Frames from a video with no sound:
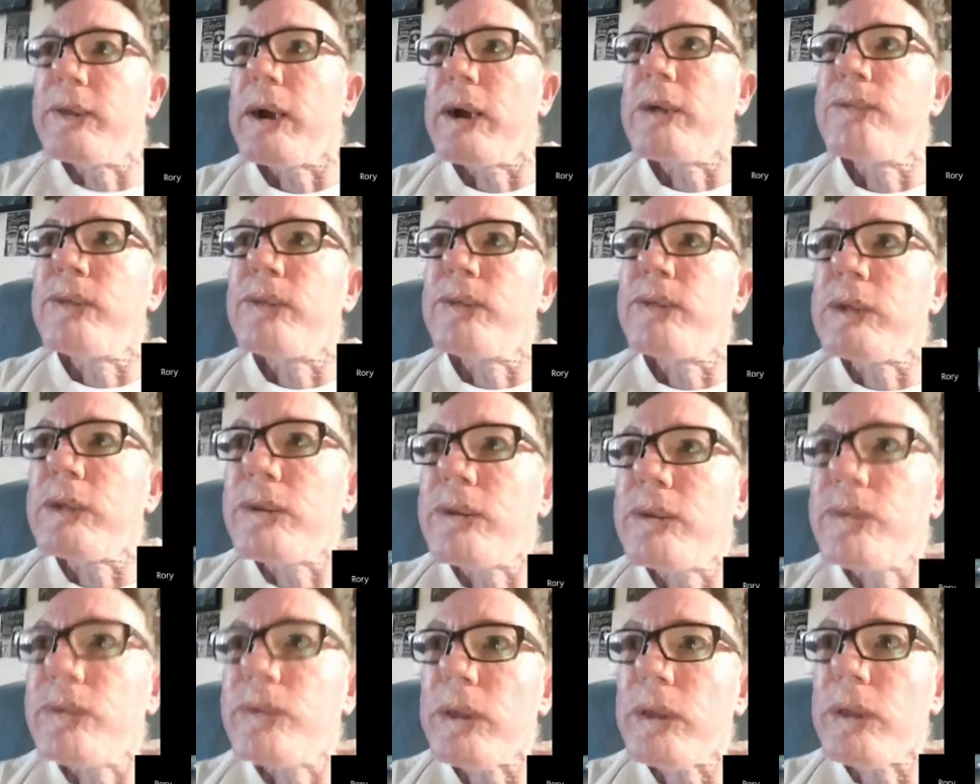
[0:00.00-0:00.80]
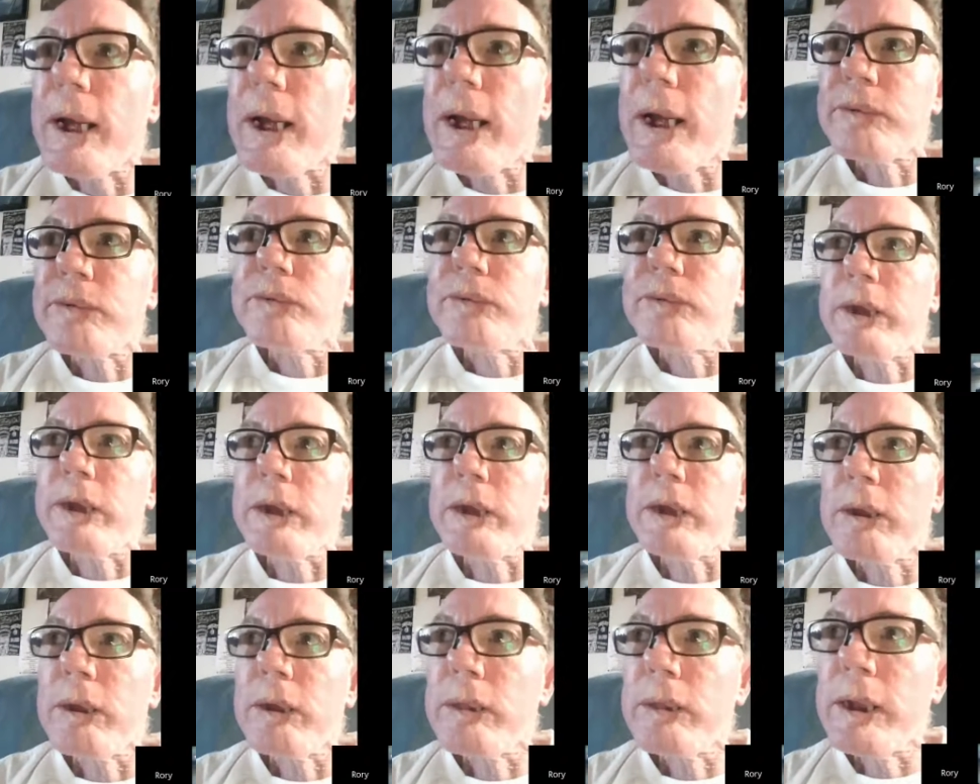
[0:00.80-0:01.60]
I think that the last
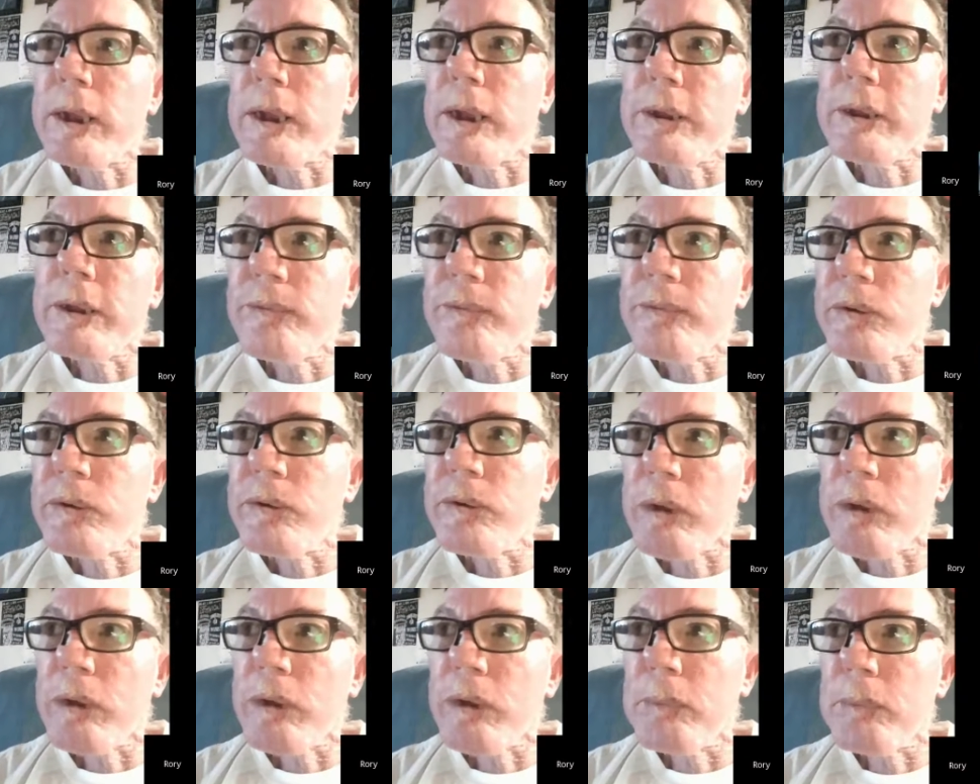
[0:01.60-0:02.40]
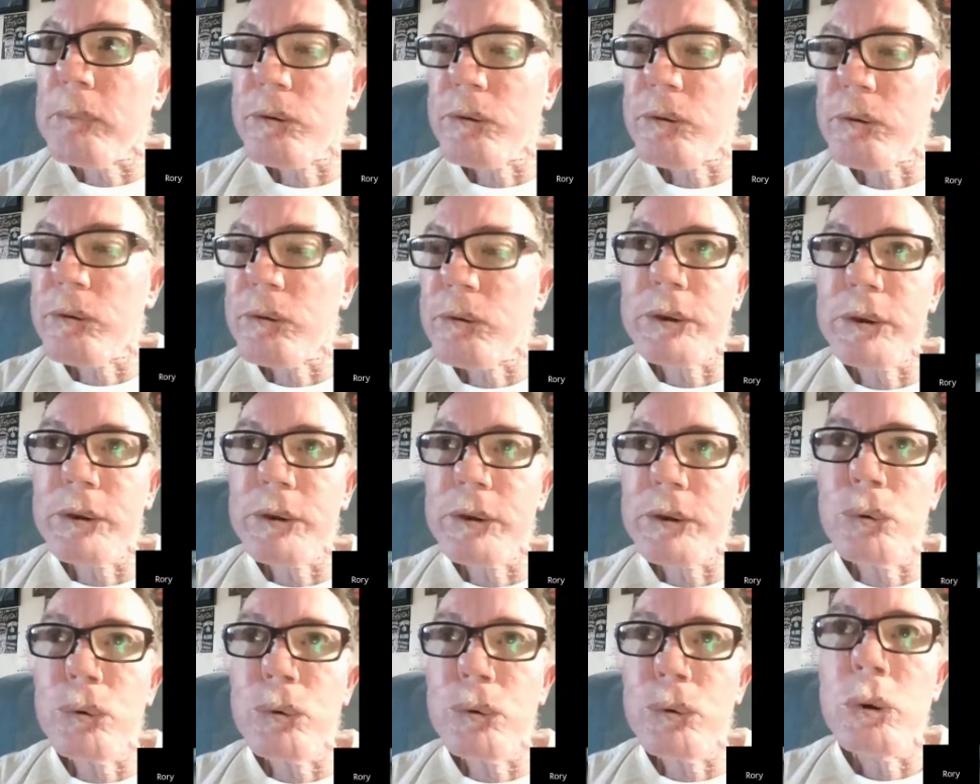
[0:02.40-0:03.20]
thing any of these companies want to
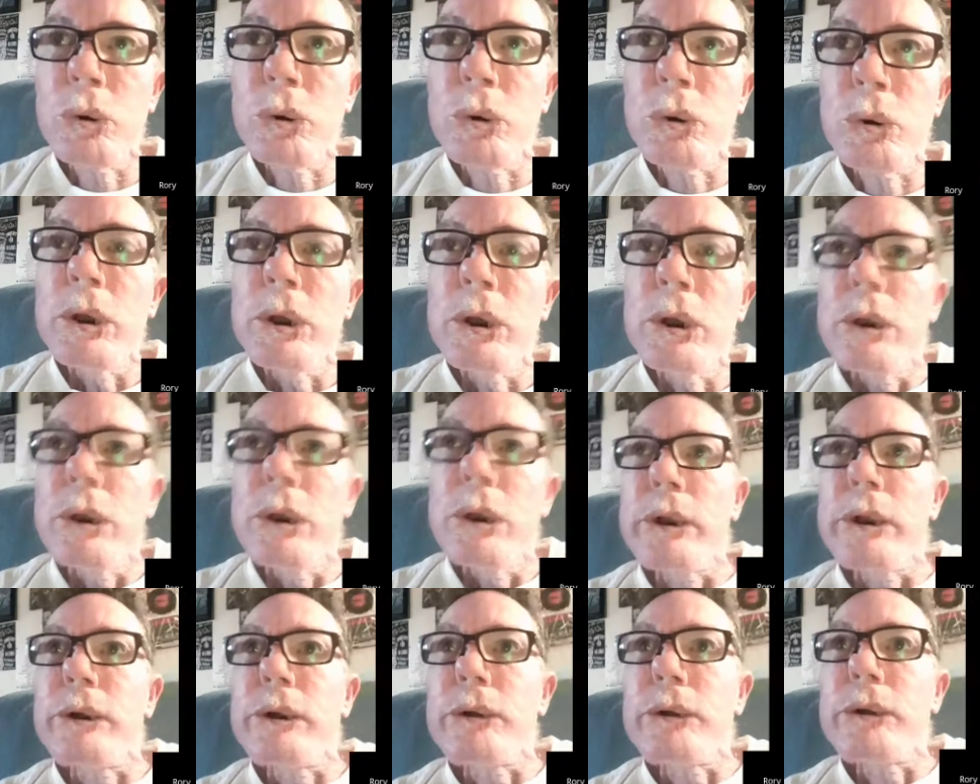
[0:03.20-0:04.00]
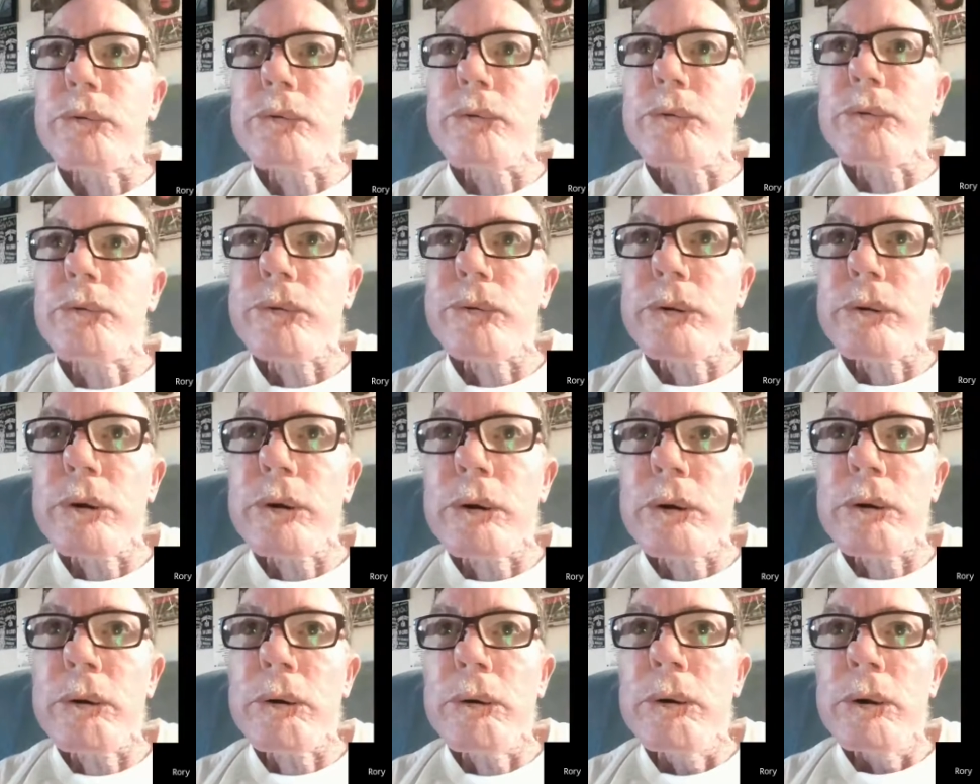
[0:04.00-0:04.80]
do is
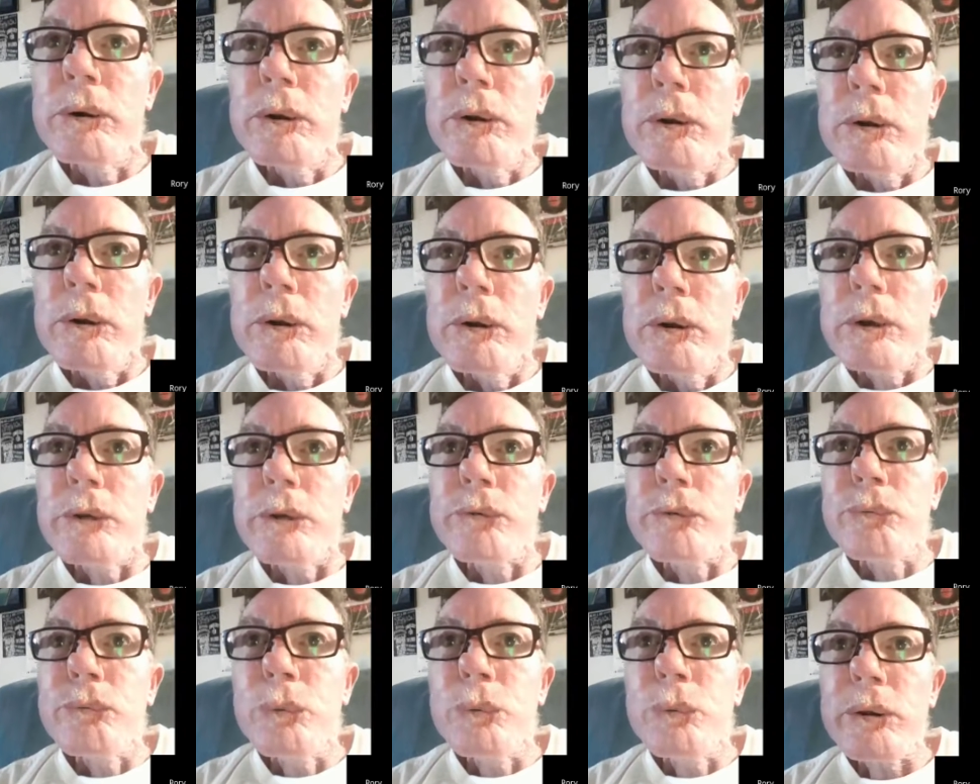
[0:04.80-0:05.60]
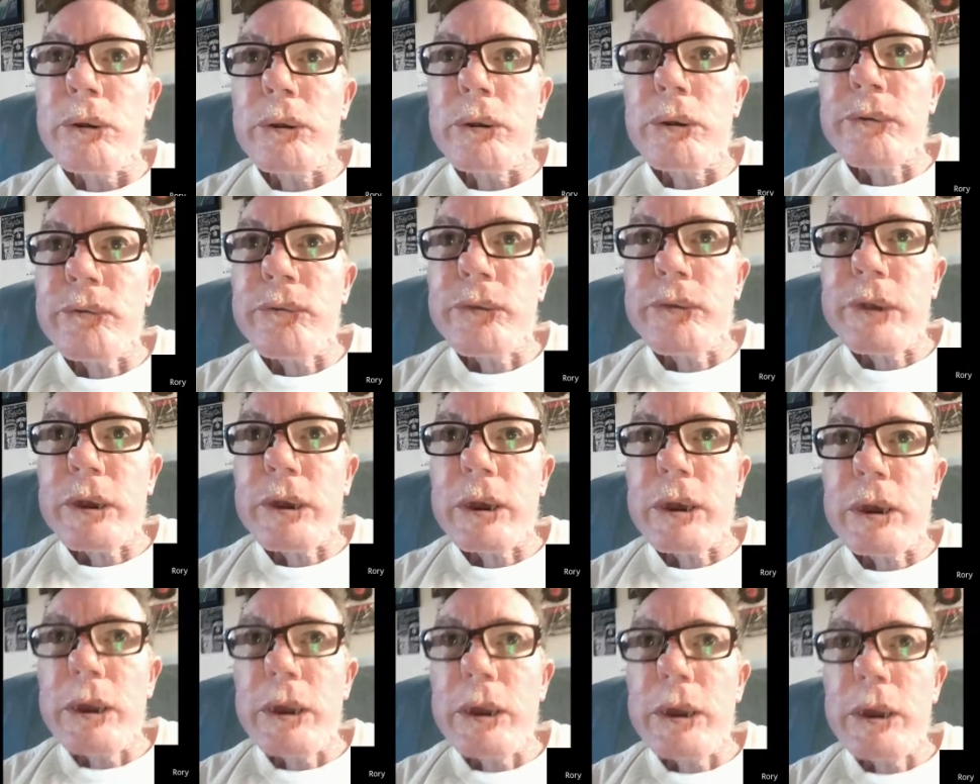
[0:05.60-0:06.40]

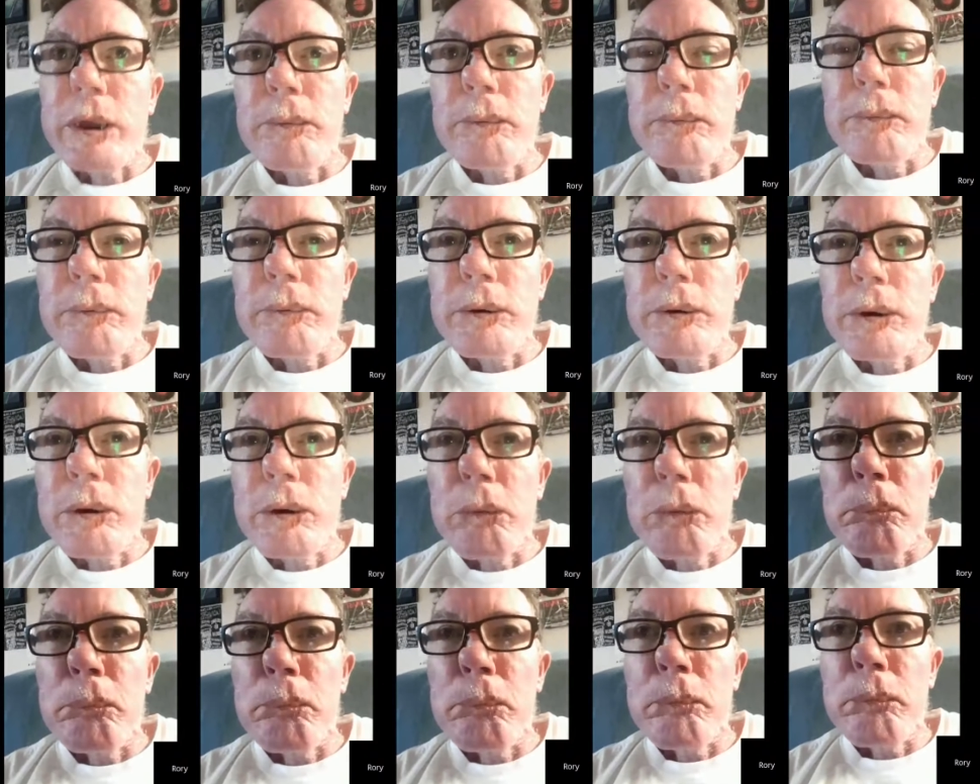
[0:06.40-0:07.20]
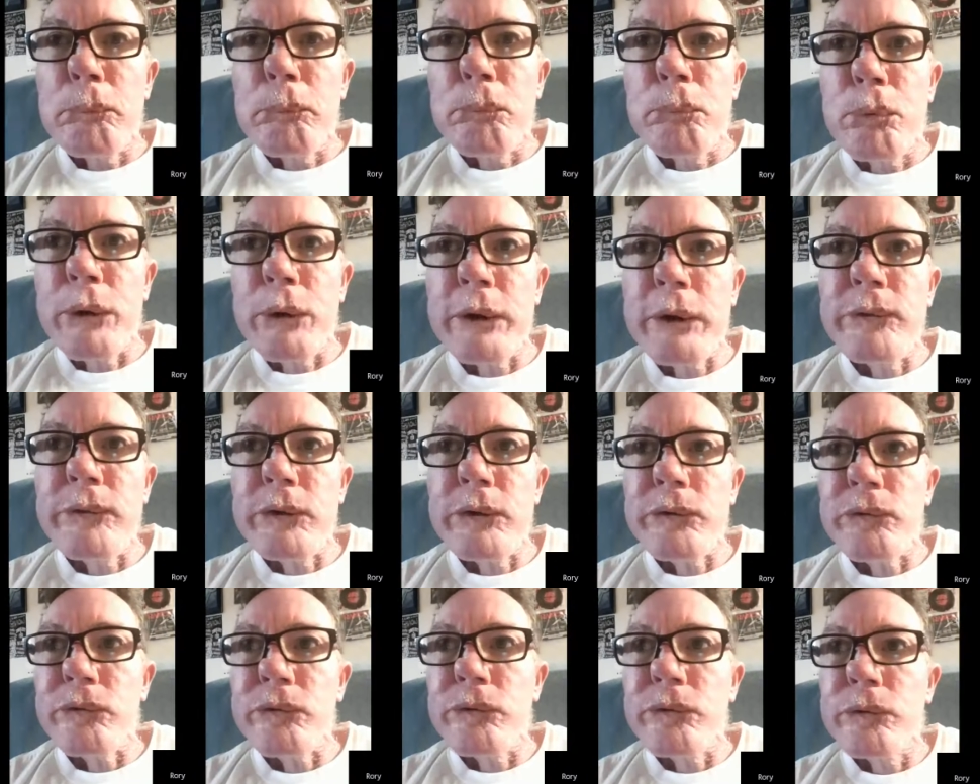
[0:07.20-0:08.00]
realistically
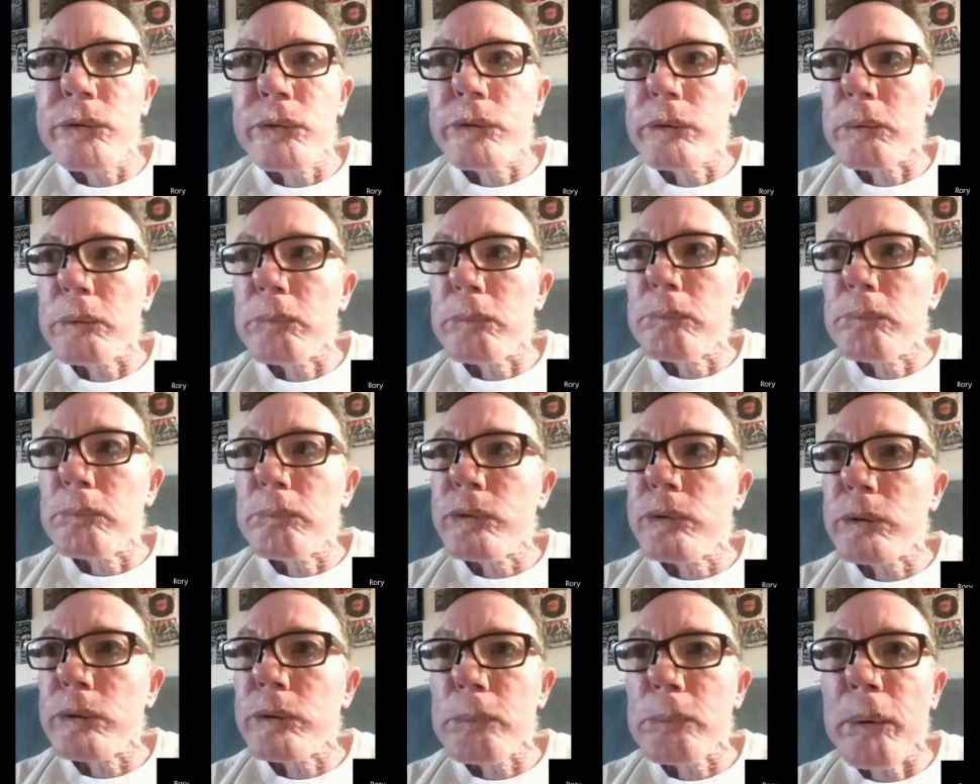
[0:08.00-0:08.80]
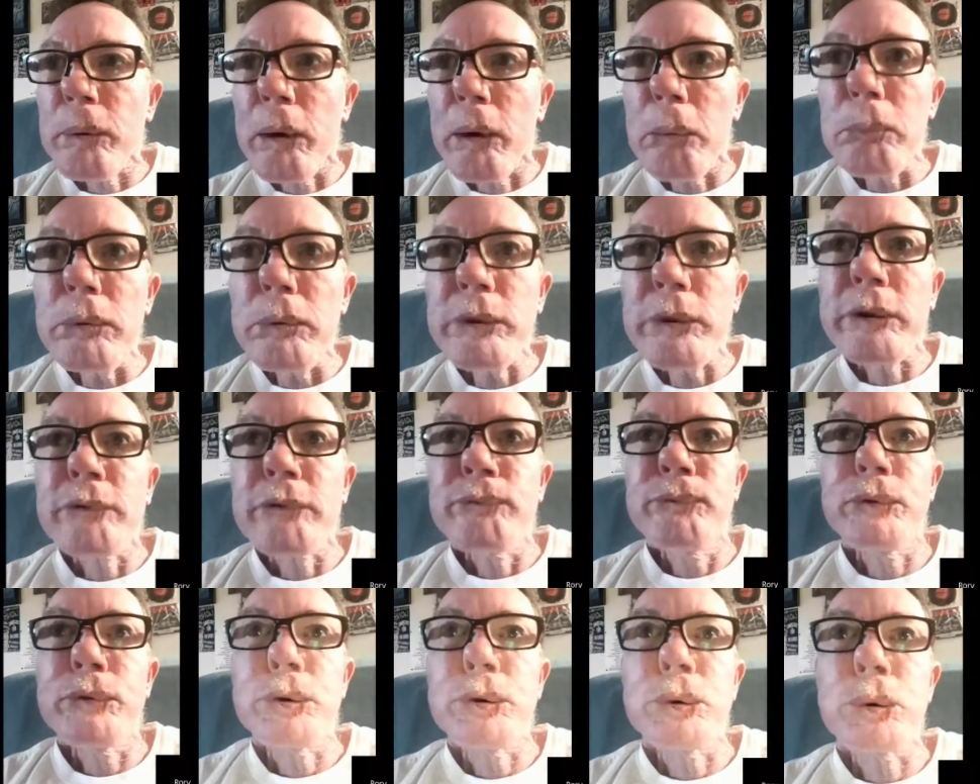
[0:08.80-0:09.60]
bring this to the
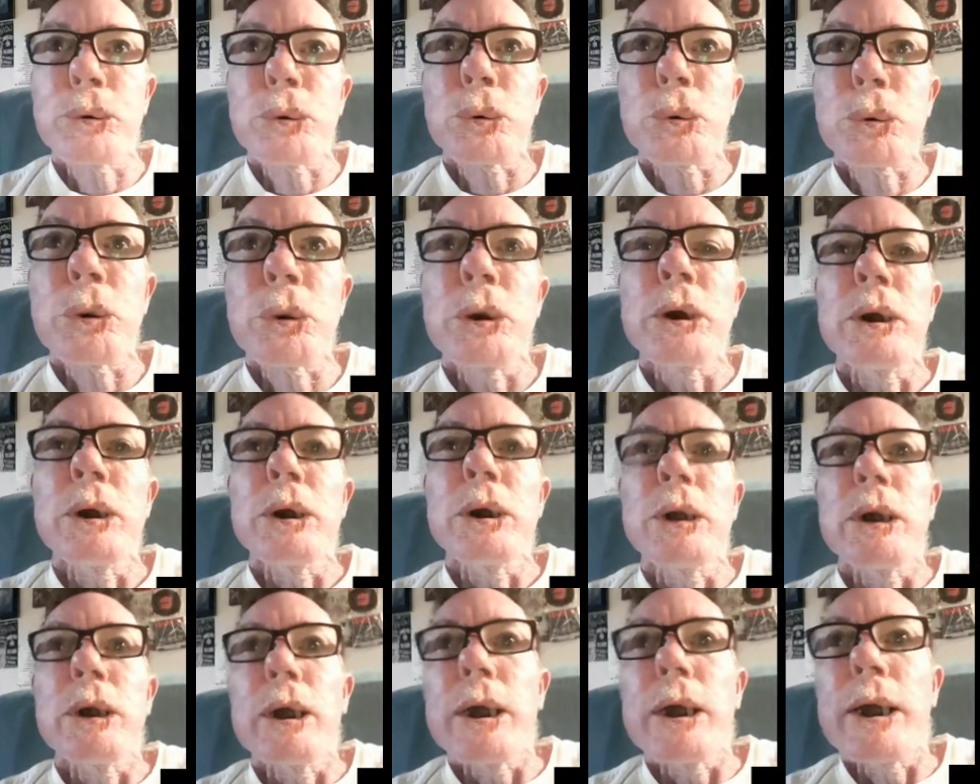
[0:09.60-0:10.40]
public view.